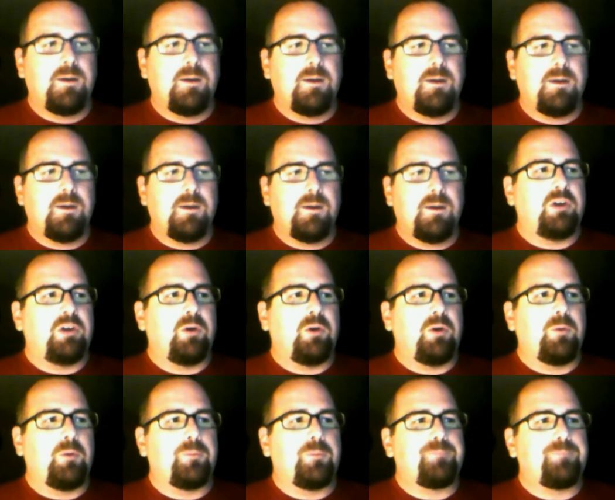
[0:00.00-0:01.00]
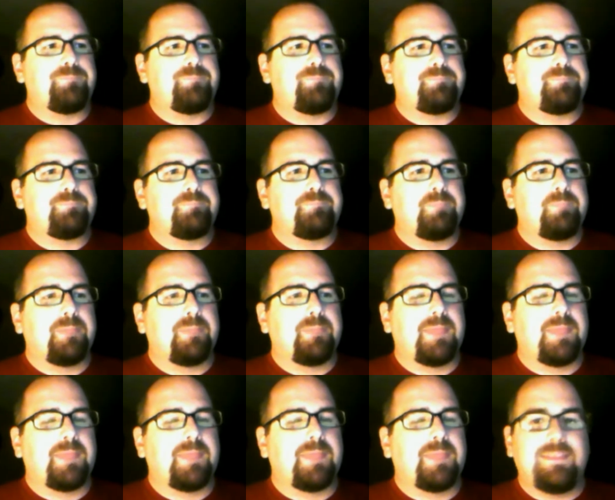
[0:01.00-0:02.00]
So
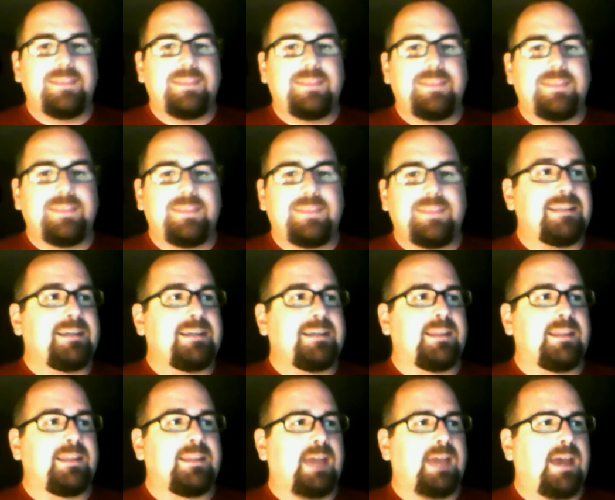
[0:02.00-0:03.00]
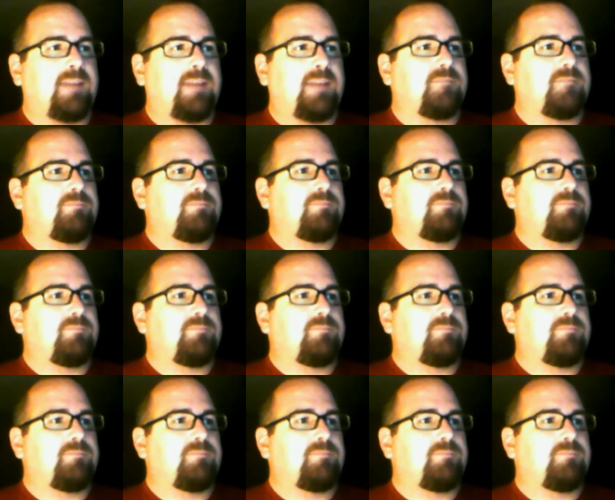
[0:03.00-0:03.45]
the idea that